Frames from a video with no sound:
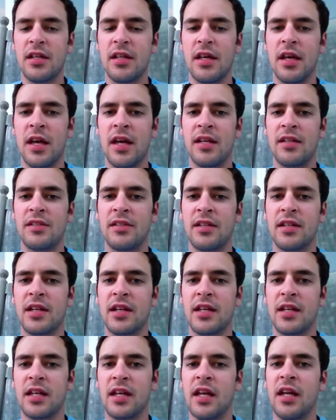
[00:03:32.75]
and
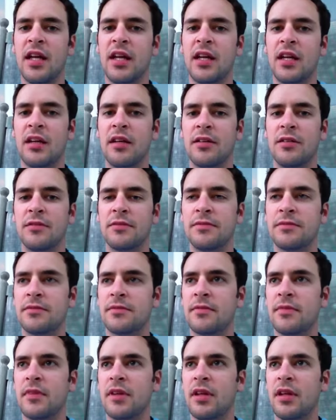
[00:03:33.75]
getting
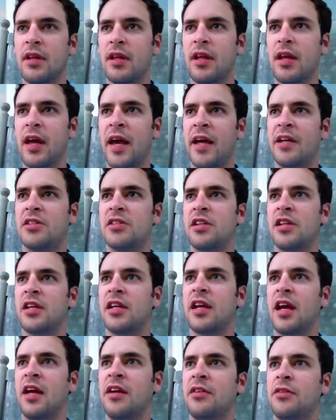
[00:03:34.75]
actually
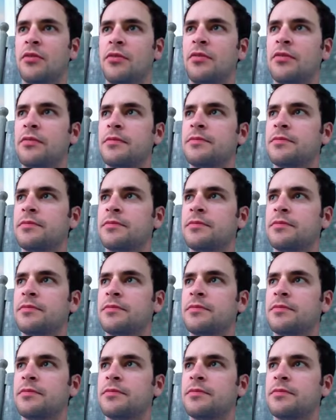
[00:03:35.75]
kind of